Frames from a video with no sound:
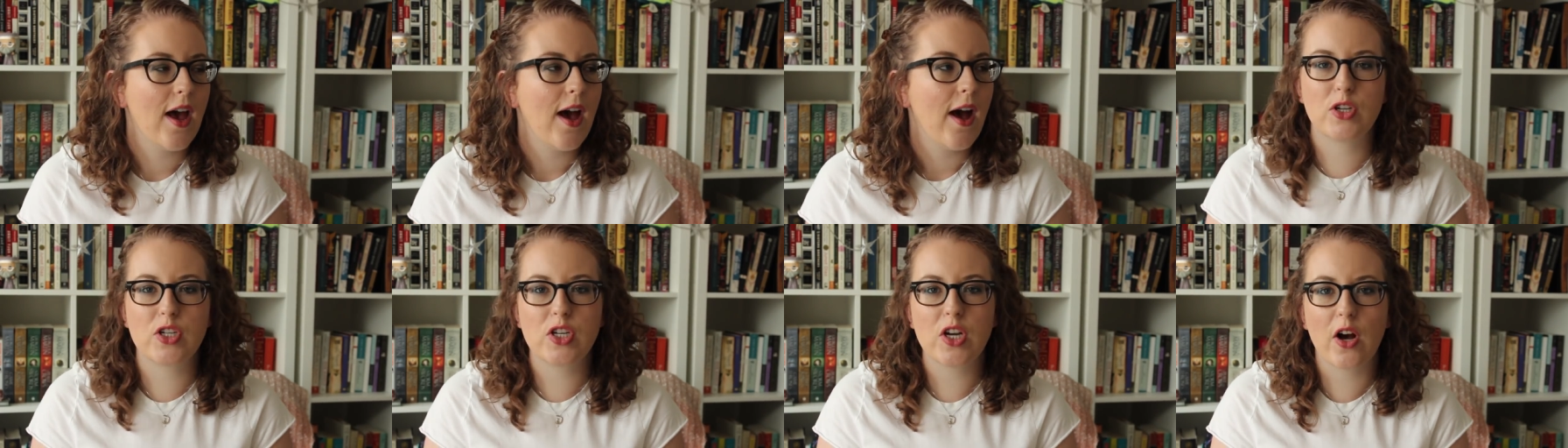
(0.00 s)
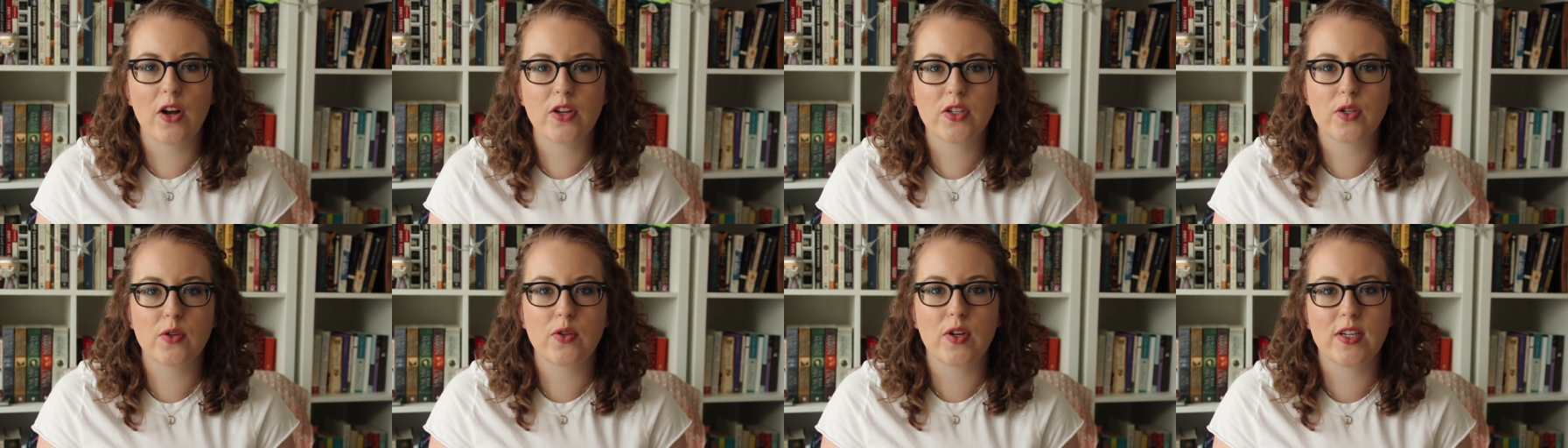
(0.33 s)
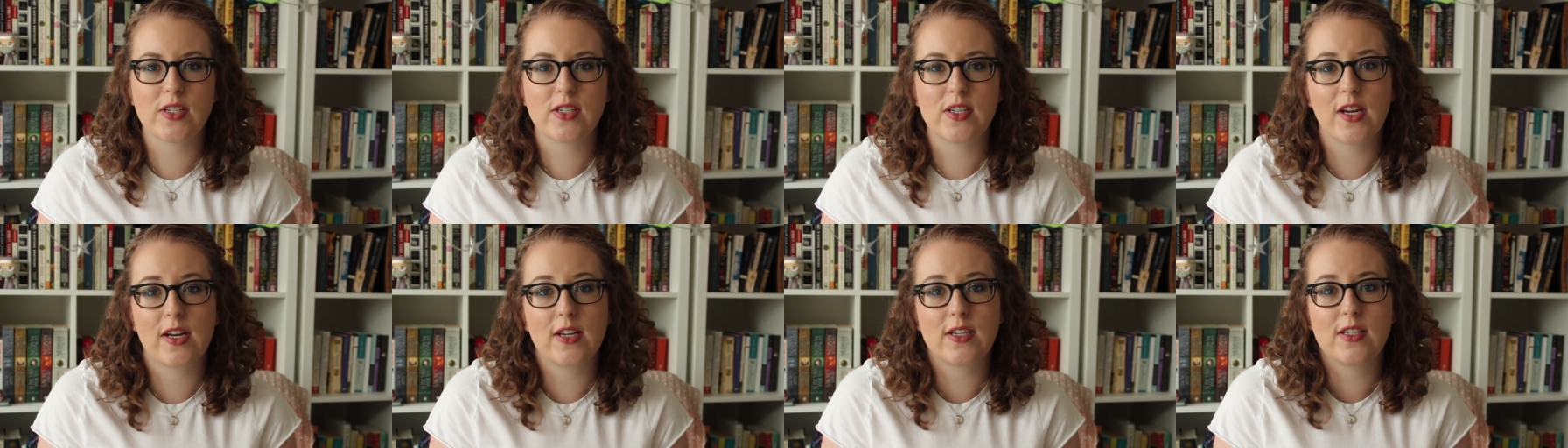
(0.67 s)
But she also
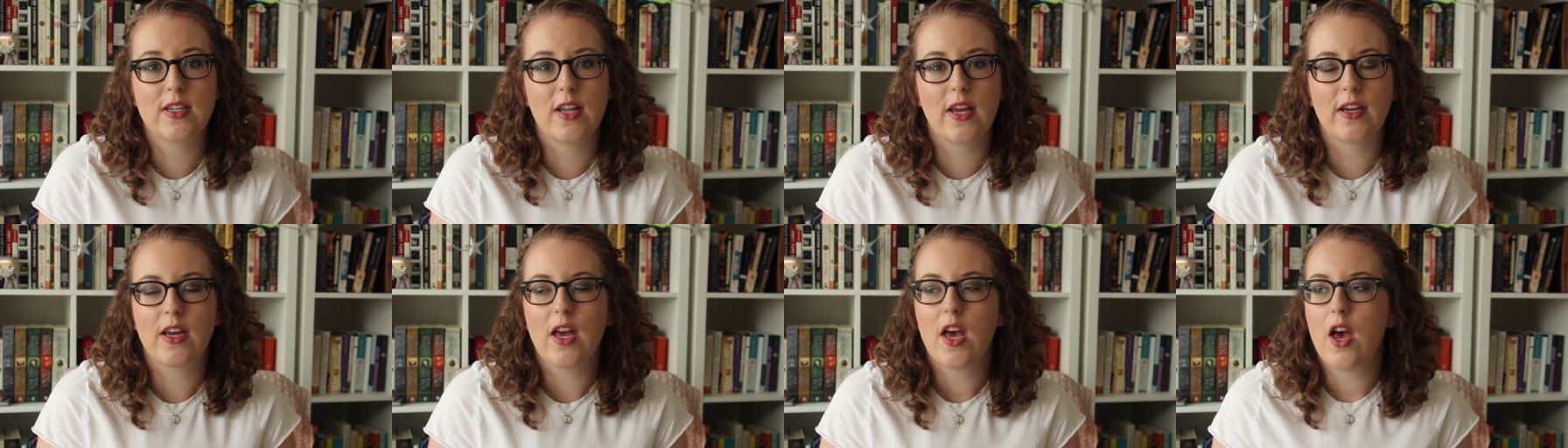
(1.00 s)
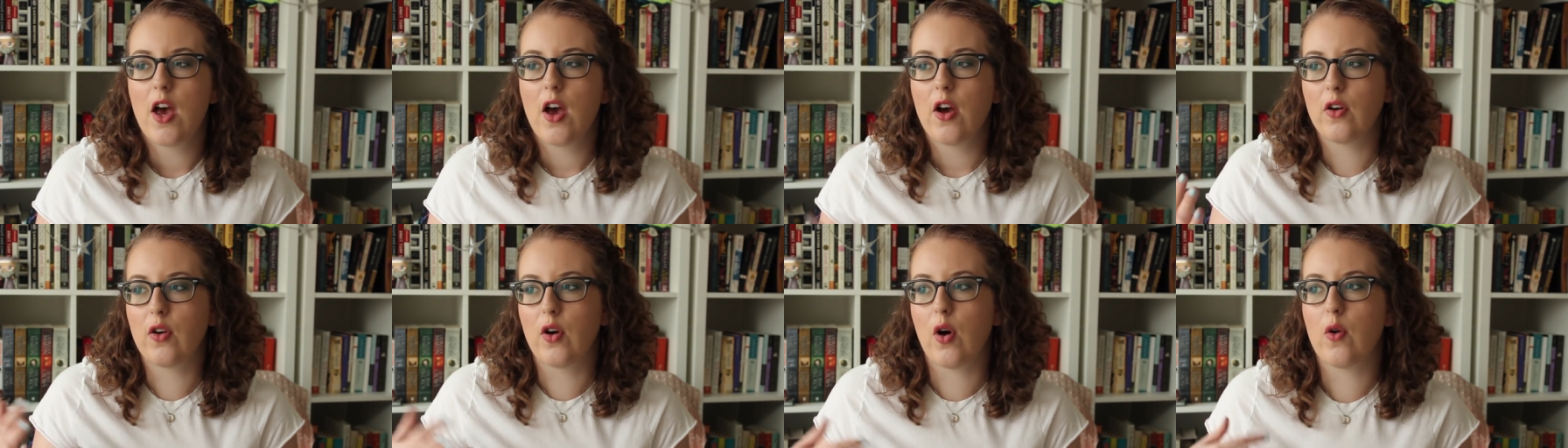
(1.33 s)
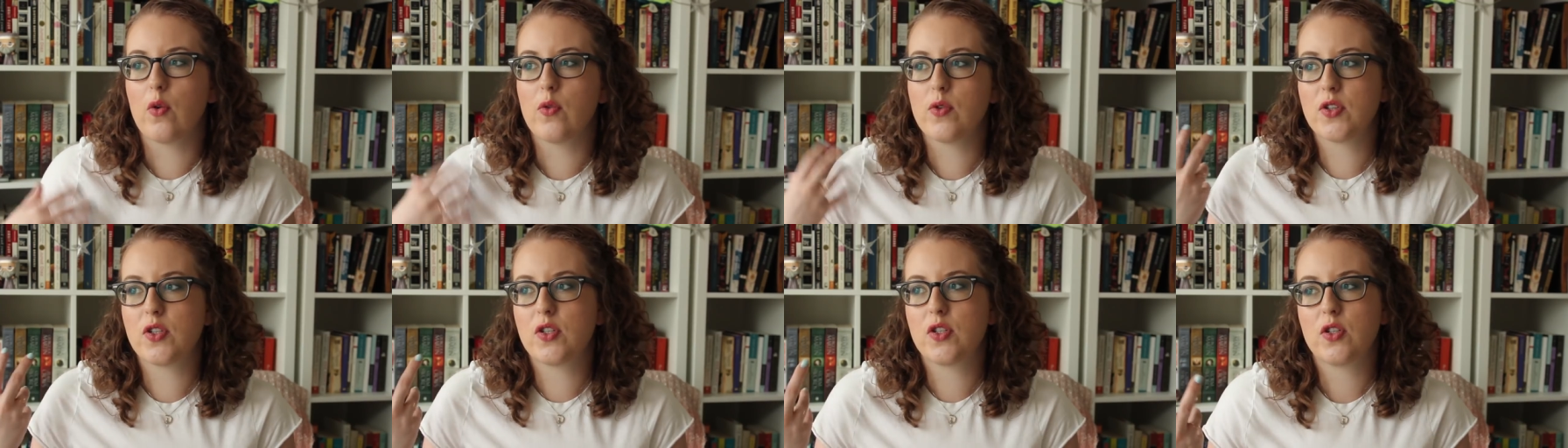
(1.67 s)
does things like
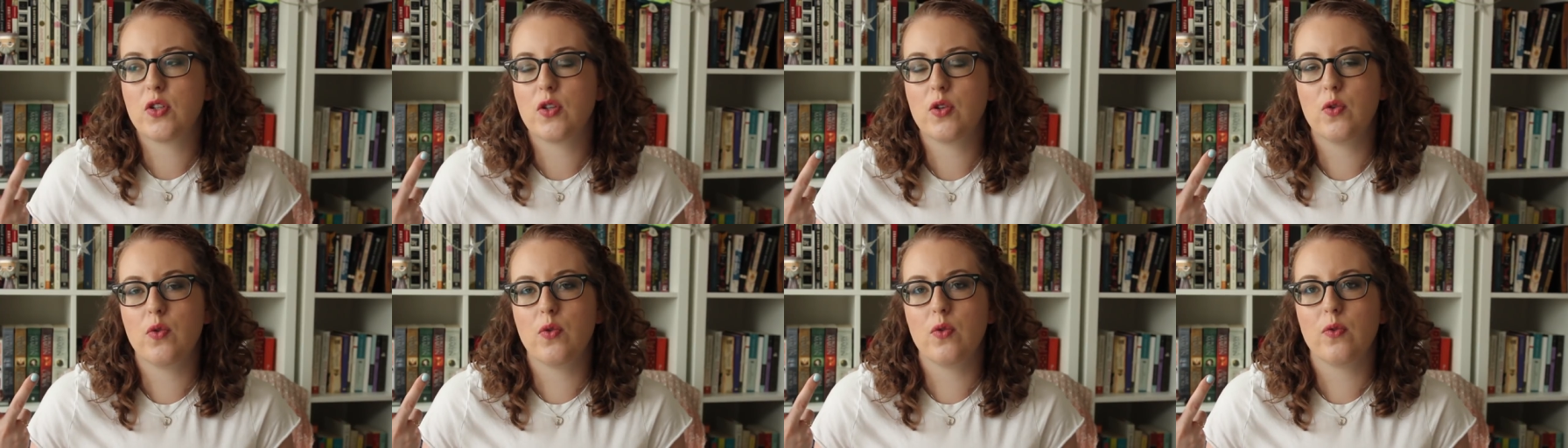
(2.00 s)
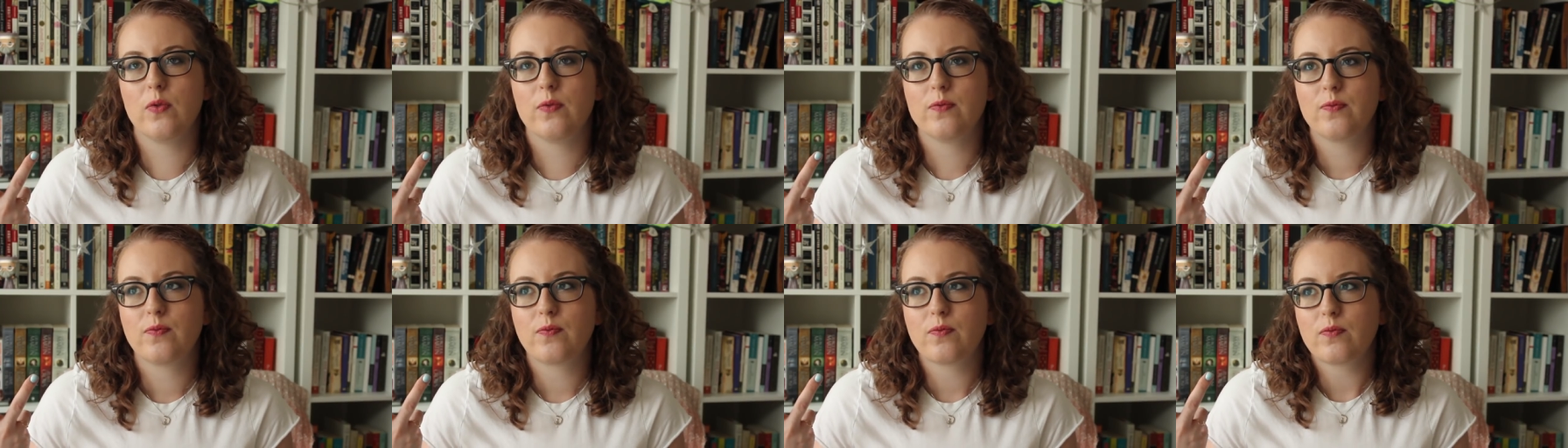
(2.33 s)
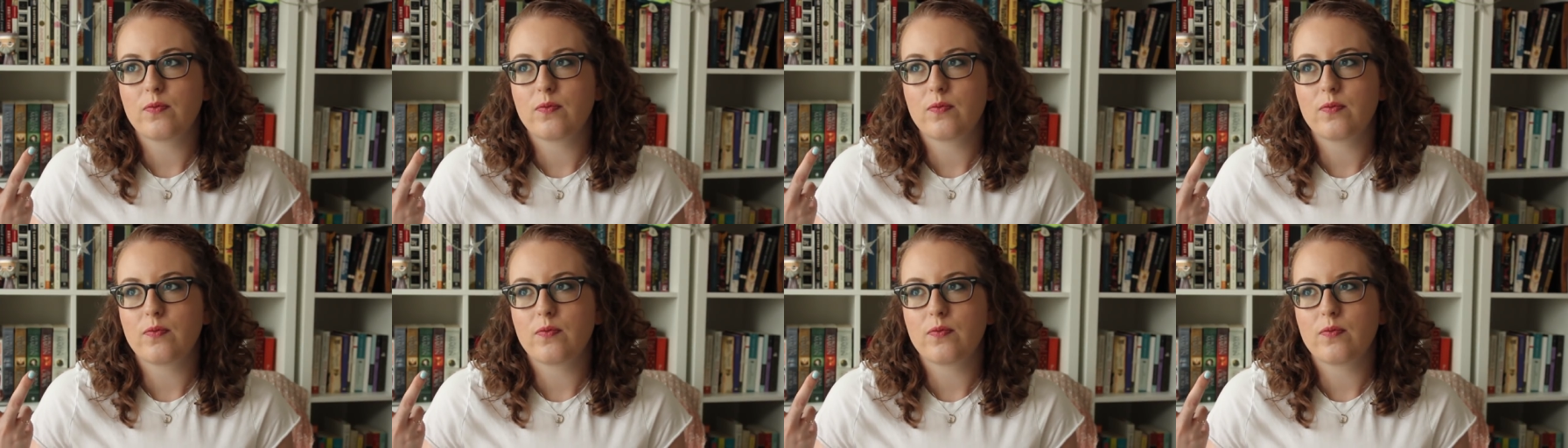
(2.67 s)
goes to